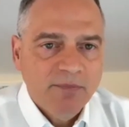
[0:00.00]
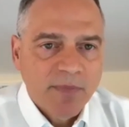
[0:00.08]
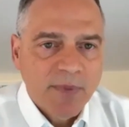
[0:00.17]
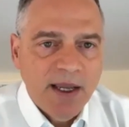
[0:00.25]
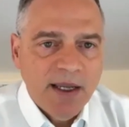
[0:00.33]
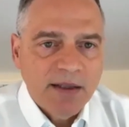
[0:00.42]

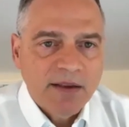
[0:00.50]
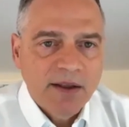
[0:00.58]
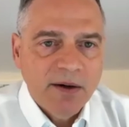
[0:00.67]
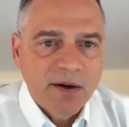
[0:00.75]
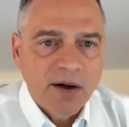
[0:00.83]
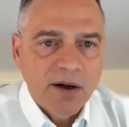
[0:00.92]
that
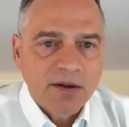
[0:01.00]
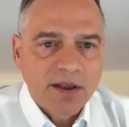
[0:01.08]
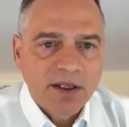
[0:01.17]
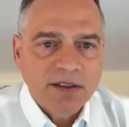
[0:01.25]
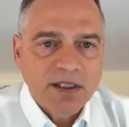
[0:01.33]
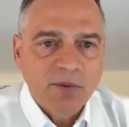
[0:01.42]
there are
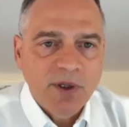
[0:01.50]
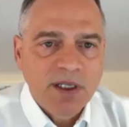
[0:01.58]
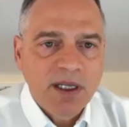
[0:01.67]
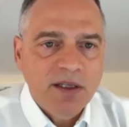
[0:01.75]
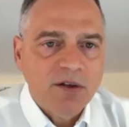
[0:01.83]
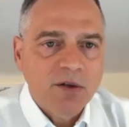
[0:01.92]
things that we
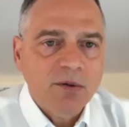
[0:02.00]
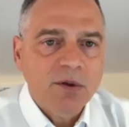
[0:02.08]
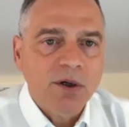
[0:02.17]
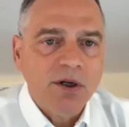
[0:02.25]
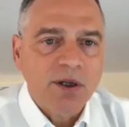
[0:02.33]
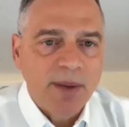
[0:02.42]
need to
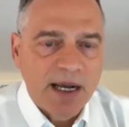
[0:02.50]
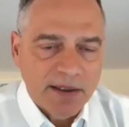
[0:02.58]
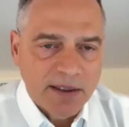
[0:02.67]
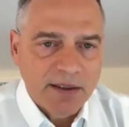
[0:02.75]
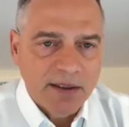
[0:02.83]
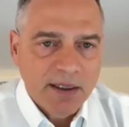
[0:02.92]
learn about
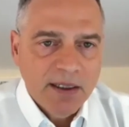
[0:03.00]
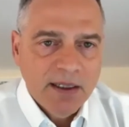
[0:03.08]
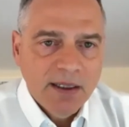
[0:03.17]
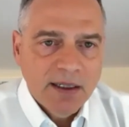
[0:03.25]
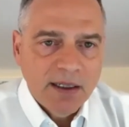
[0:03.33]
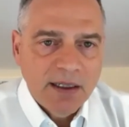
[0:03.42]
it
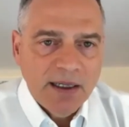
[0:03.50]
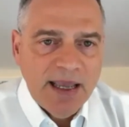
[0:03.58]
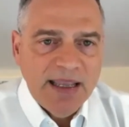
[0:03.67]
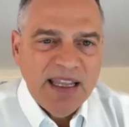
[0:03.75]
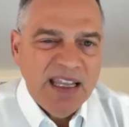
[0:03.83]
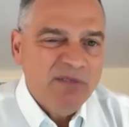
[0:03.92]
uh,
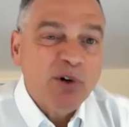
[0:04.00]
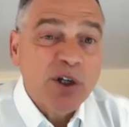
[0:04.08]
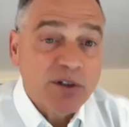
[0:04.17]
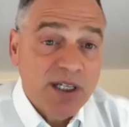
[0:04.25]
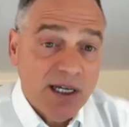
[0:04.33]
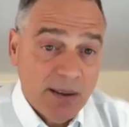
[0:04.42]
in real
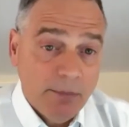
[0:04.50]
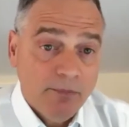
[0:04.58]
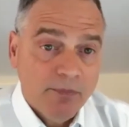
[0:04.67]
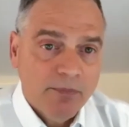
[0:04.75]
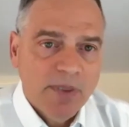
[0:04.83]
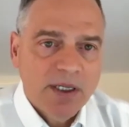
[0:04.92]
time,
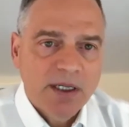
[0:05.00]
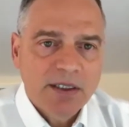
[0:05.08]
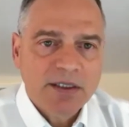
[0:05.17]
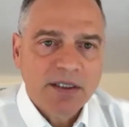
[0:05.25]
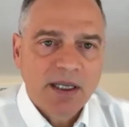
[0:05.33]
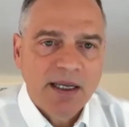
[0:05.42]

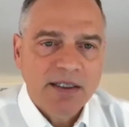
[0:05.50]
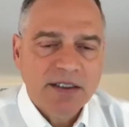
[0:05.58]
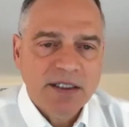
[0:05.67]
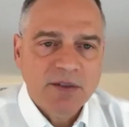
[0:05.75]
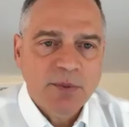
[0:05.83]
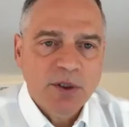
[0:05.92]
because as
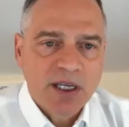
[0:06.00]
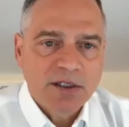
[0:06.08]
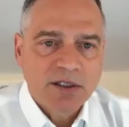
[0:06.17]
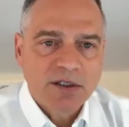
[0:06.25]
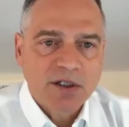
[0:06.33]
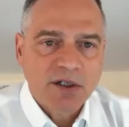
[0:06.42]
these
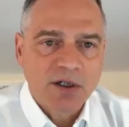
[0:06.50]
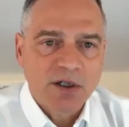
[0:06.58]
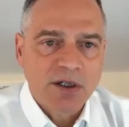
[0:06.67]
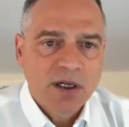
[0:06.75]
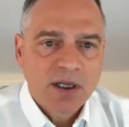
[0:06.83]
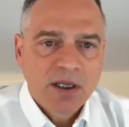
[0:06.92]
mutations
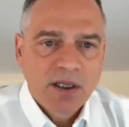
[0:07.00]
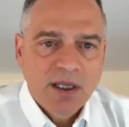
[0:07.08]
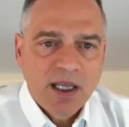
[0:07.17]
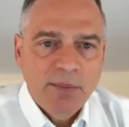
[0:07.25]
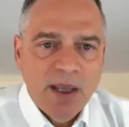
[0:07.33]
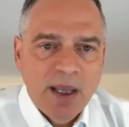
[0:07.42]
occur,
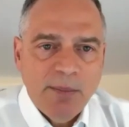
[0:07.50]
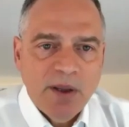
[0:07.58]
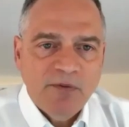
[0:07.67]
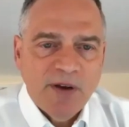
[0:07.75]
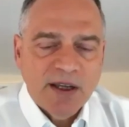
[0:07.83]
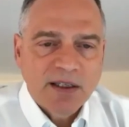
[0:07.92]
it may be
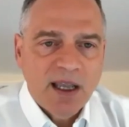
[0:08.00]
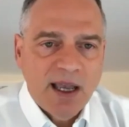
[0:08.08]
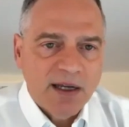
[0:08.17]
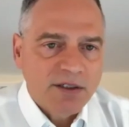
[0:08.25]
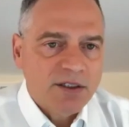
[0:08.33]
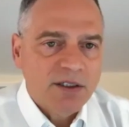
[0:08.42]
affecting
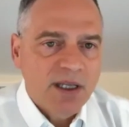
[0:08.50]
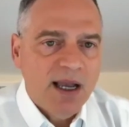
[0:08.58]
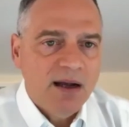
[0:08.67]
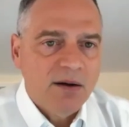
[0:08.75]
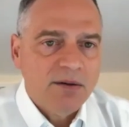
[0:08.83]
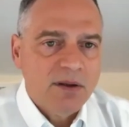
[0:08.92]
actually
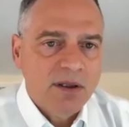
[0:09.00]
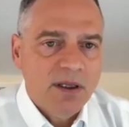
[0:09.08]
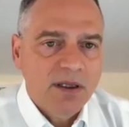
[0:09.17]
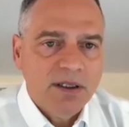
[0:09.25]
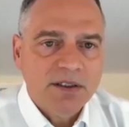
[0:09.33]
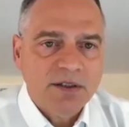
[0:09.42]
how
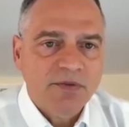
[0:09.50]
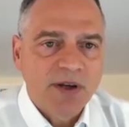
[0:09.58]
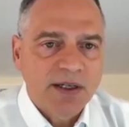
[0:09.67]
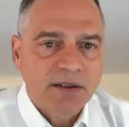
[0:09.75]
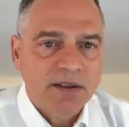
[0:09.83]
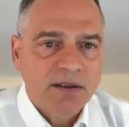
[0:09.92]
it is
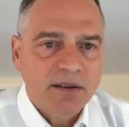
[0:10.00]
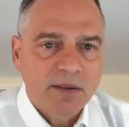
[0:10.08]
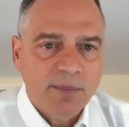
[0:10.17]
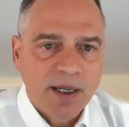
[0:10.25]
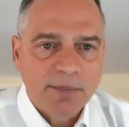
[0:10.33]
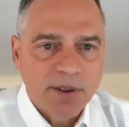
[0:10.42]
affecting the
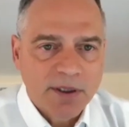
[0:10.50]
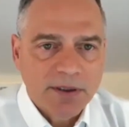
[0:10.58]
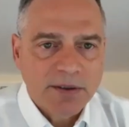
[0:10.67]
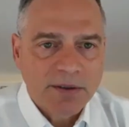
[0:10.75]
population.